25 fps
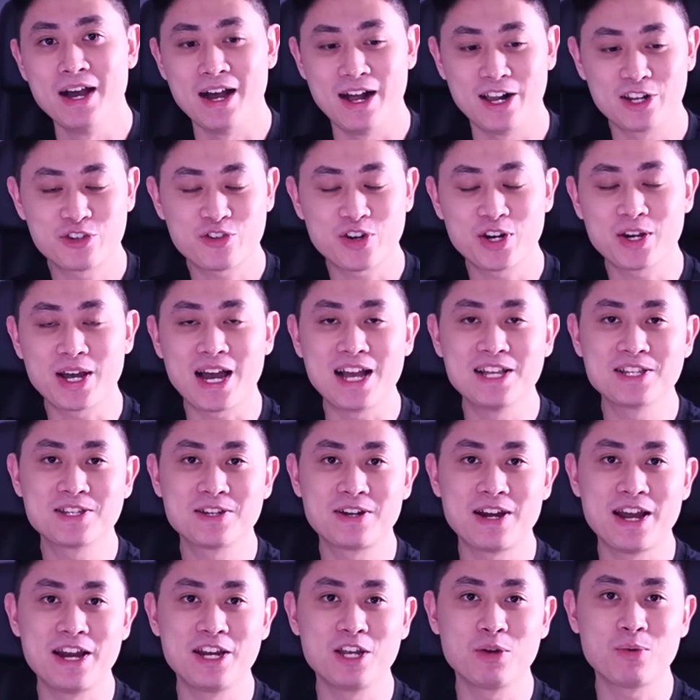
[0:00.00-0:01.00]
I'll try to
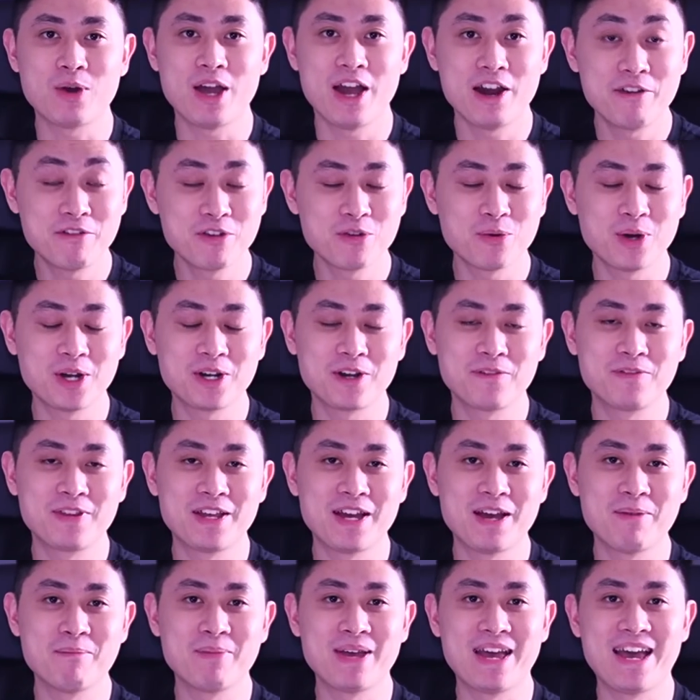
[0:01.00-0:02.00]
answer every one of
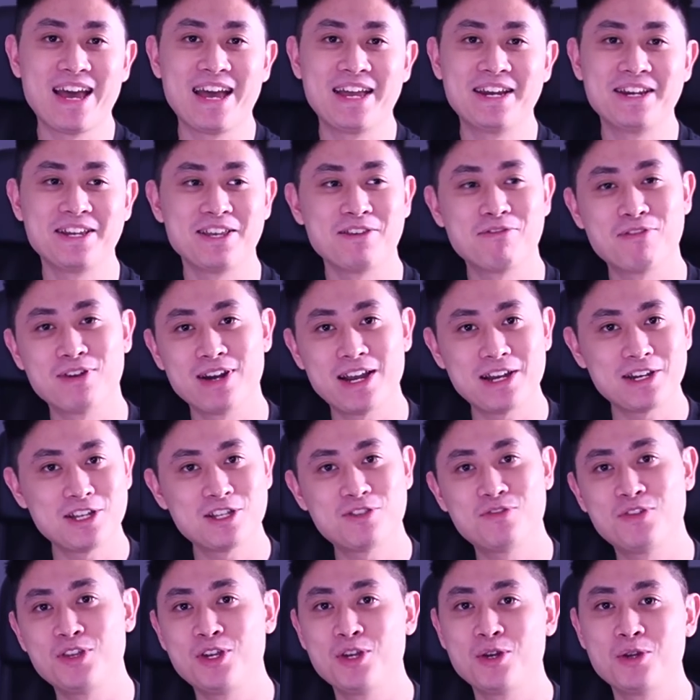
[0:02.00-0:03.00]
them, and if you like
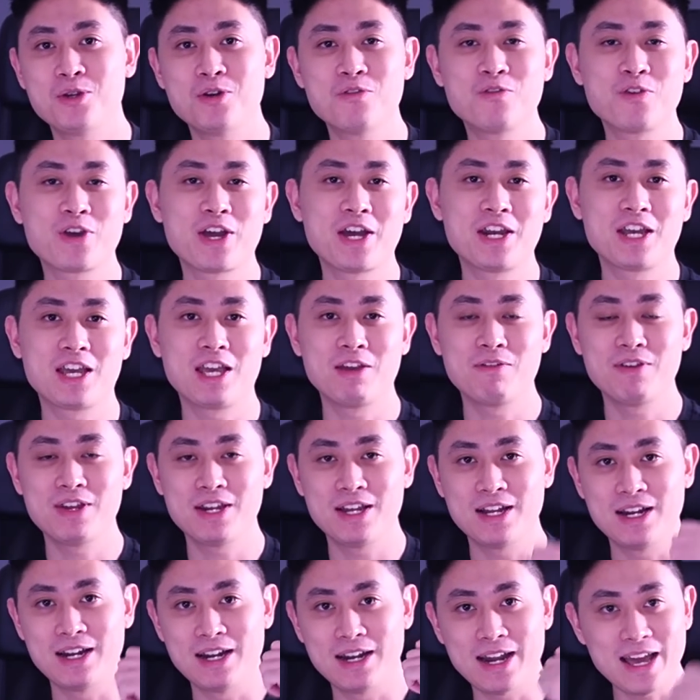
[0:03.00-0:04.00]
this video, don't forget to give it
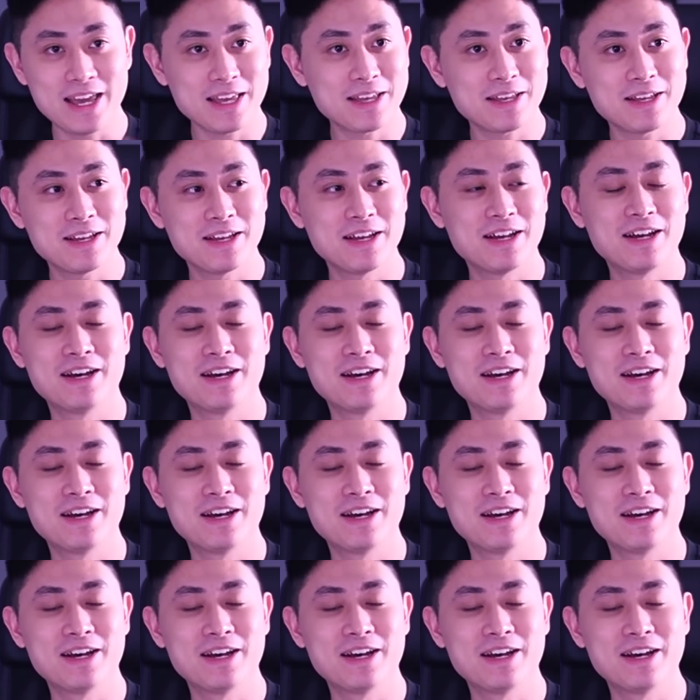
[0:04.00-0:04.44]
a like,